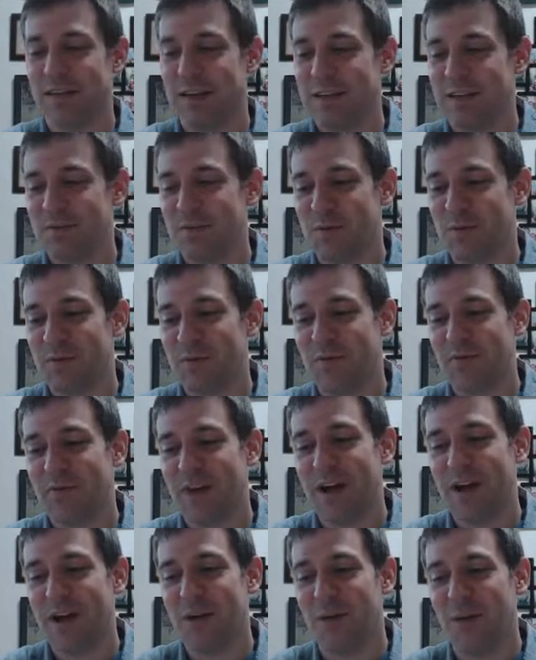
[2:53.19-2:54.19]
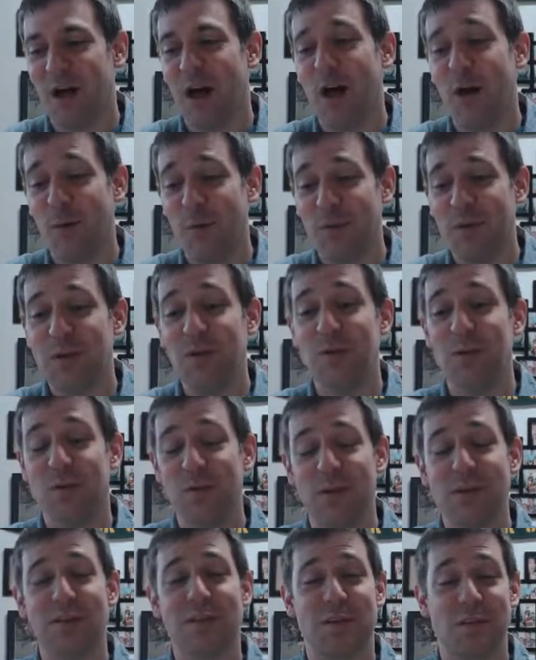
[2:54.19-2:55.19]
has been provided will help you
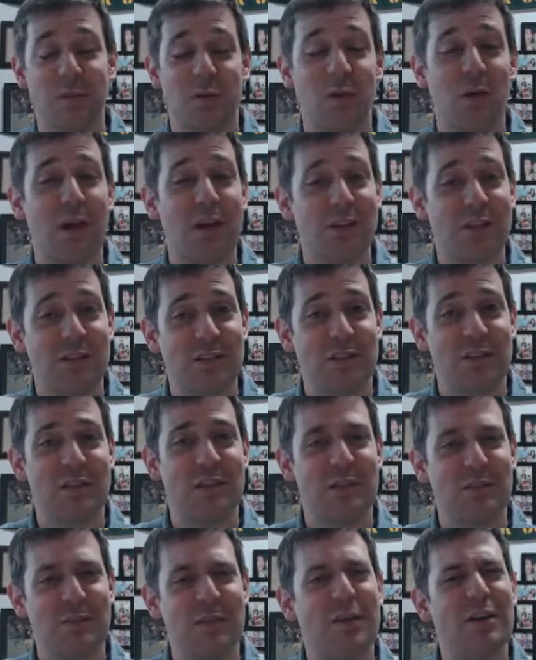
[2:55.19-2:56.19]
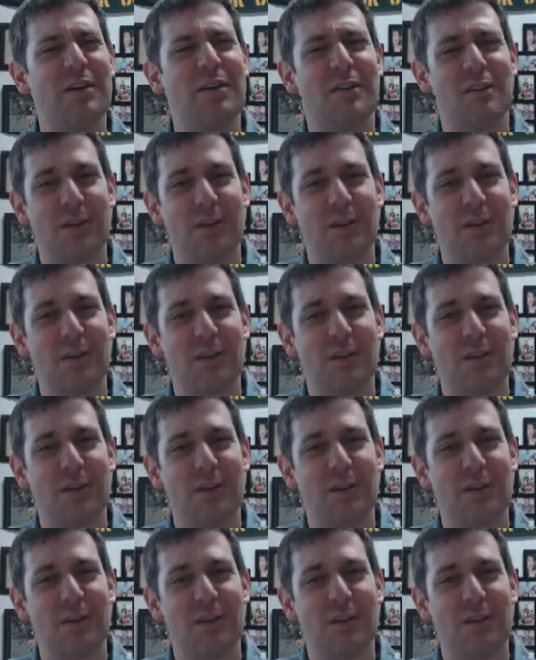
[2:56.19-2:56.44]
with some questions to be able to